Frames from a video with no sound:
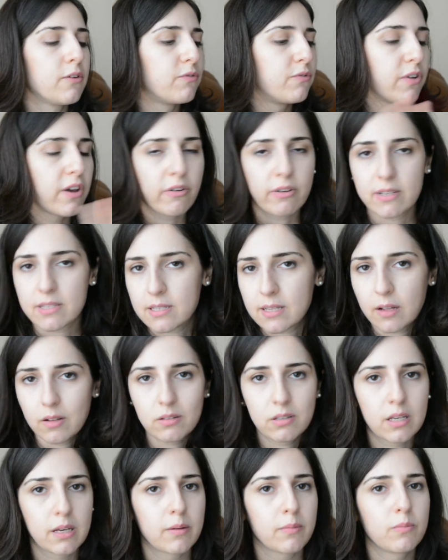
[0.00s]
very
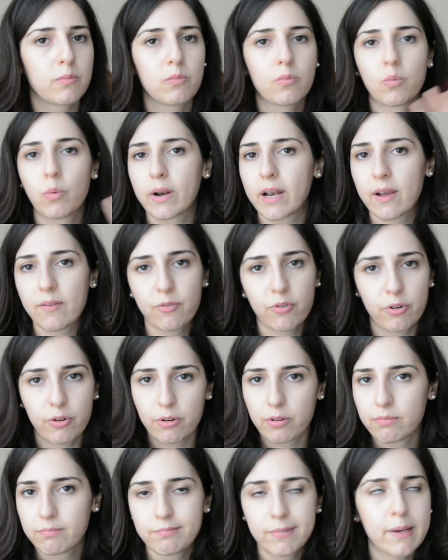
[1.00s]
seldom, whenever